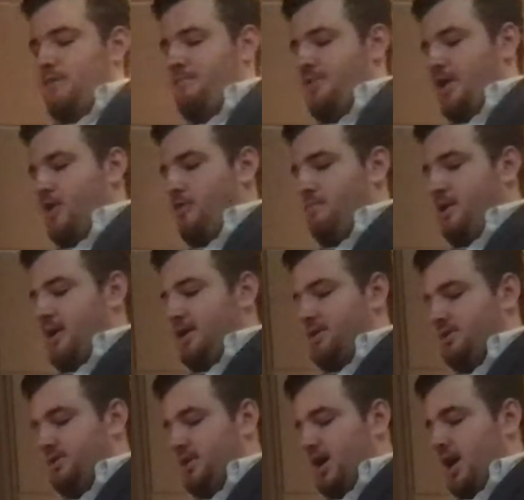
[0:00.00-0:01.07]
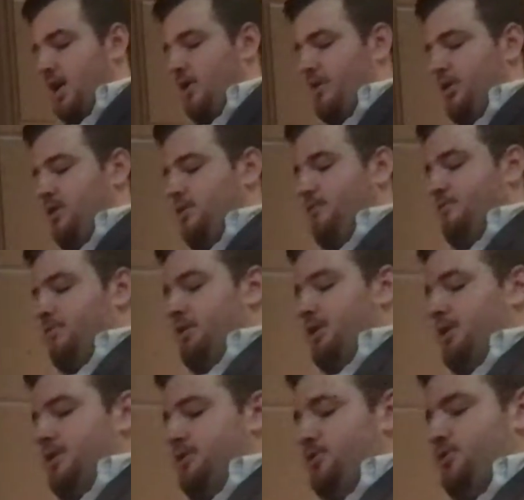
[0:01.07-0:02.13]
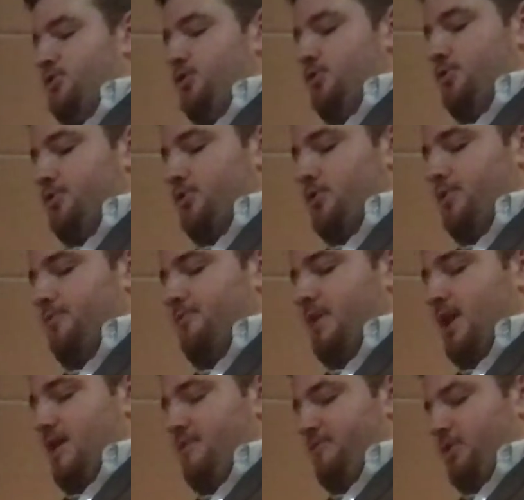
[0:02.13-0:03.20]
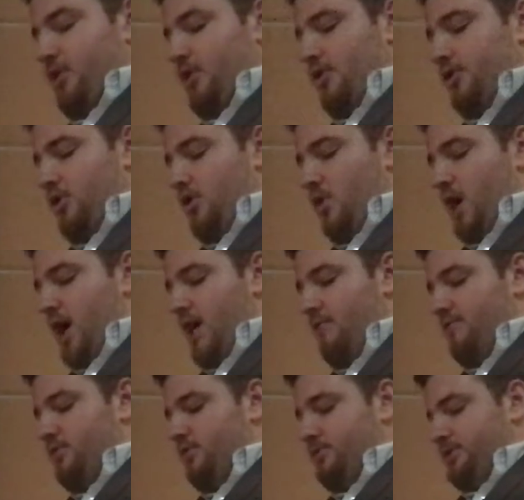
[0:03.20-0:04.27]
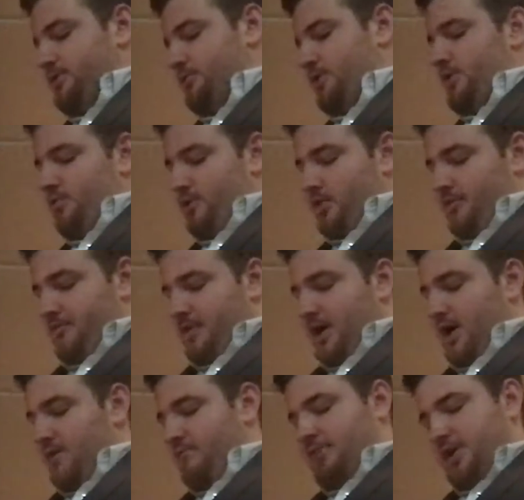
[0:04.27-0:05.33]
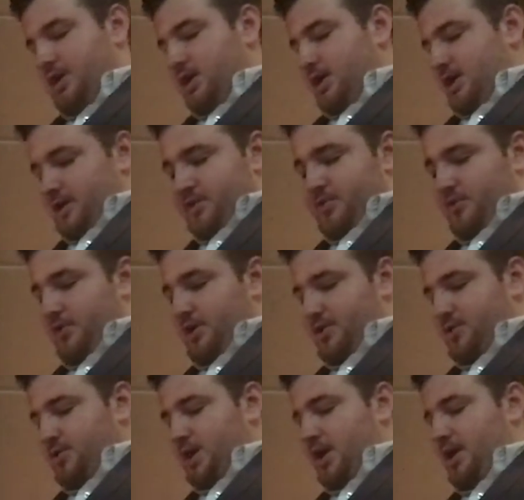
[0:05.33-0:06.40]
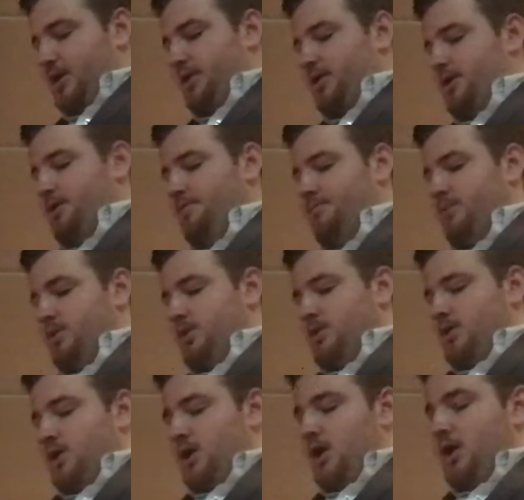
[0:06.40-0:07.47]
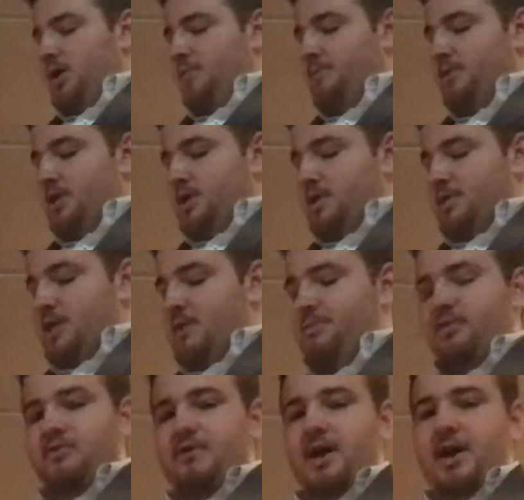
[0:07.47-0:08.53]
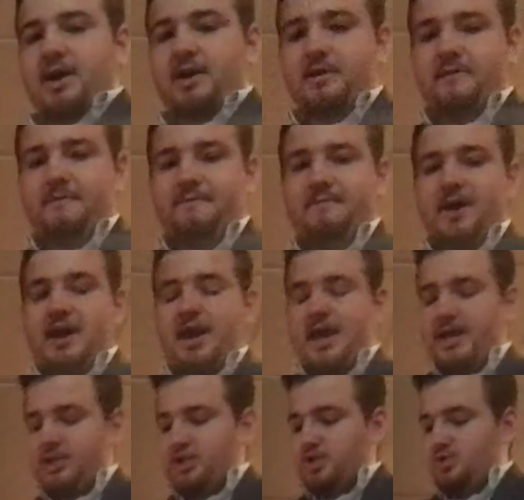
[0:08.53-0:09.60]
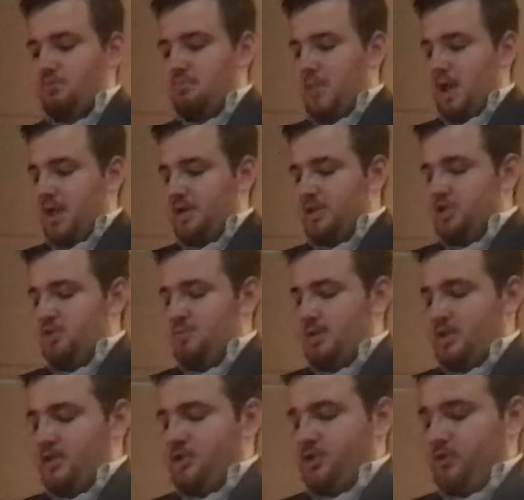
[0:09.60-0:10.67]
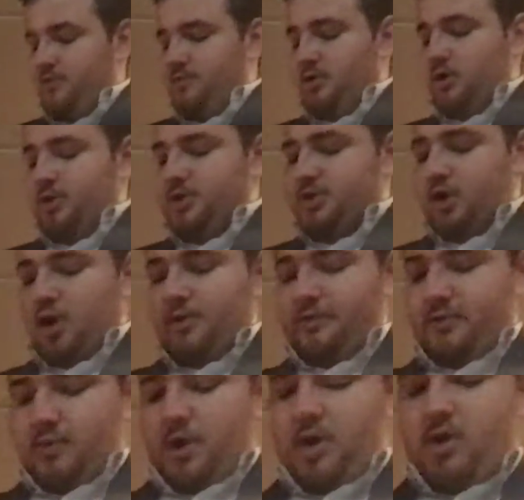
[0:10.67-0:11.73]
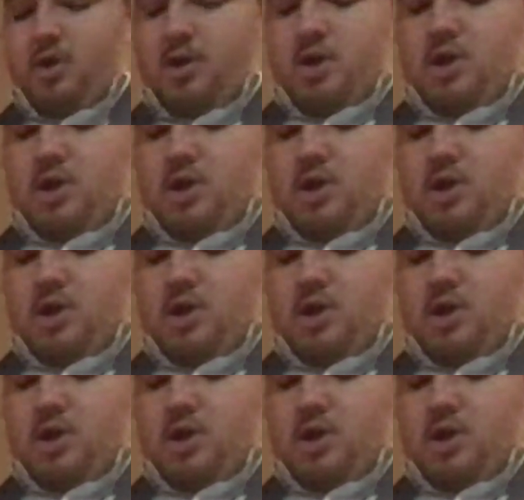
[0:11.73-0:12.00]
They are based out of 235 Carlo Avenue, Suite 105 in Toronto, Canada. They provide financial management or software